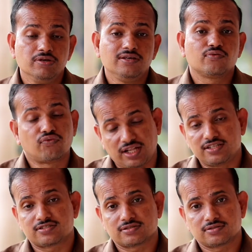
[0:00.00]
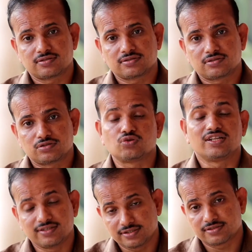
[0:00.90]
be felt to
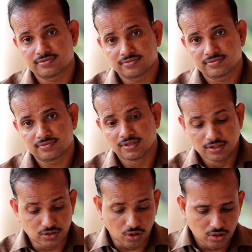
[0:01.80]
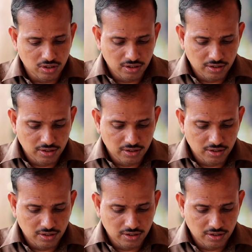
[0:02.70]
others. So